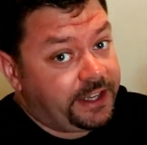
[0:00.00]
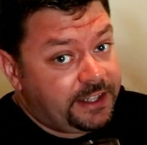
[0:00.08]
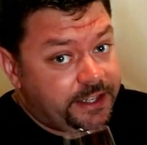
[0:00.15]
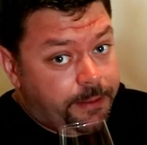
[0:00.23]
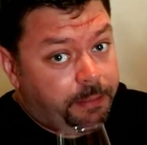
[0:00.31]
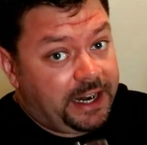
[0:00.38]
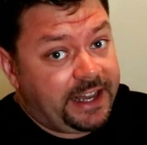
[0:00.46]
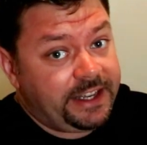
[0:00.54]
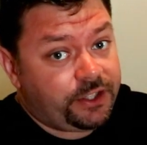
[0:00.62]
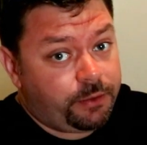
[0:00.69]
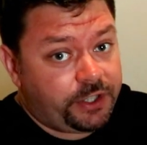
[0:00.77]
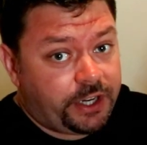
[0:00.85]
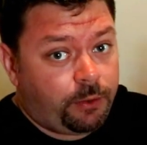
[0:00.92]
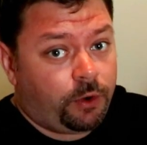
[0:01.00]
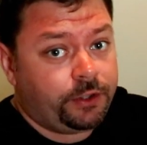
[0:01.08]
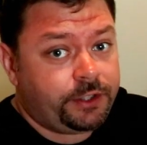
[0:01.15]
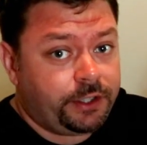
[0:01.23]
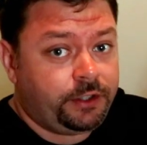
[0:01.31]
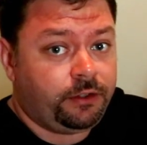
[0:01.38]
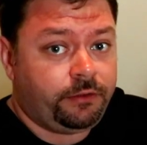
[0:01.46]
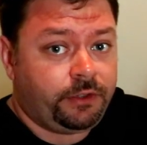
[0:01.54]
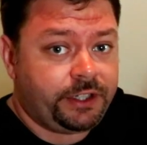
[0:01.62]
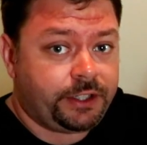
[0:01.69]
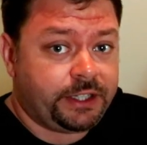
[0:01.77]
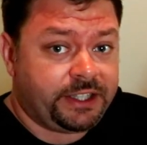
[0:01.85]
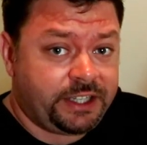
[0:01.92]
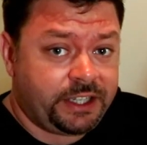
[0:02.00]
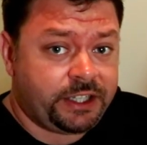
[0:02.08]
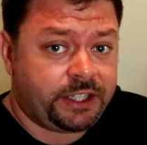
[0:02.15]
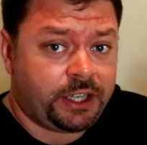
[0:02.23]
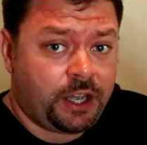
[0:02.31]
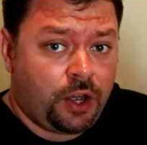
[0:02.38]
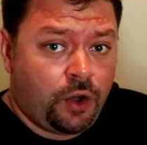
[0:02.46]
It is a place which I wanted to visit since